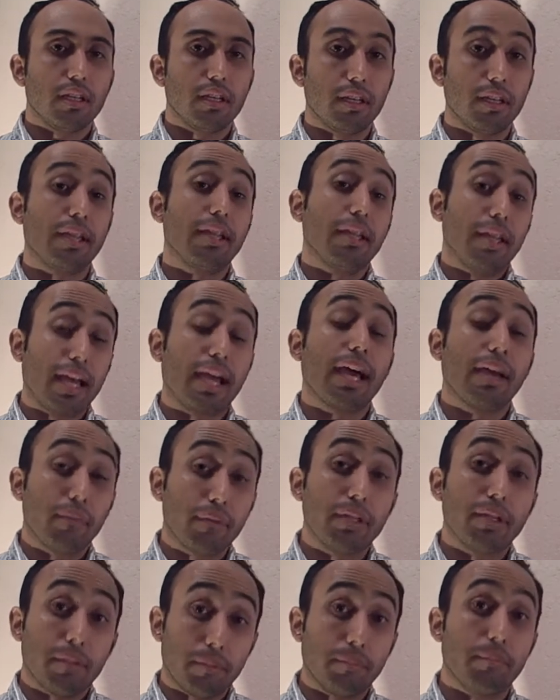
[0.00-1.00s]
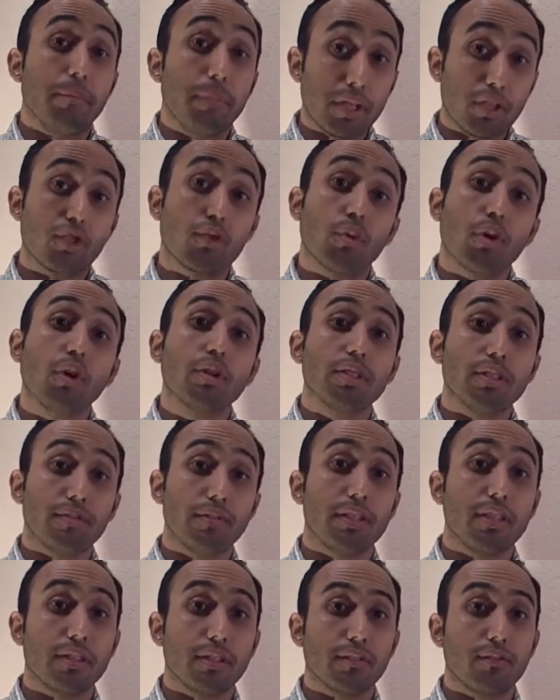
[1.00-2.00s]
and having a major role in
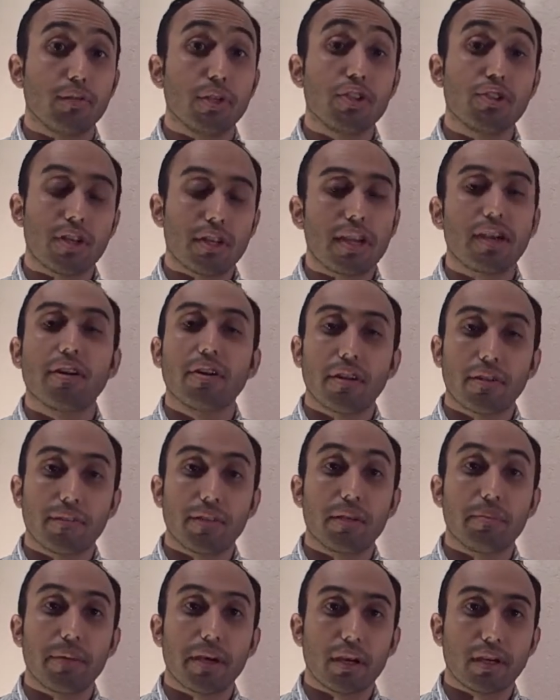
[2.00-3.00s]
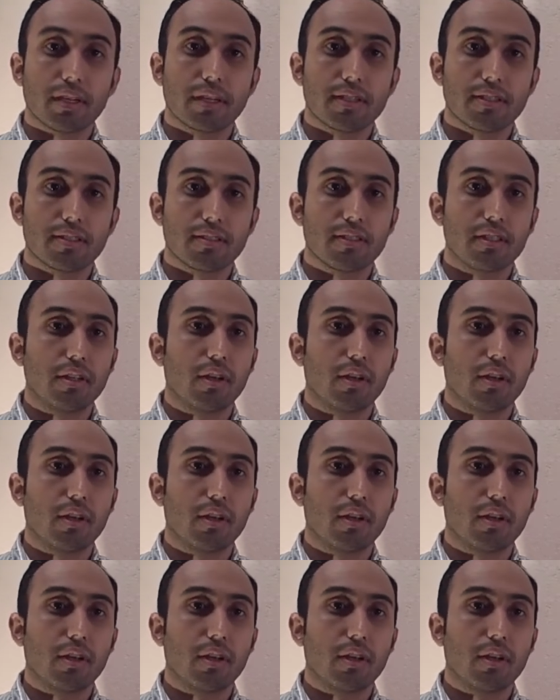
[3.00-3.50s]
defeating the free trade area of the Americas.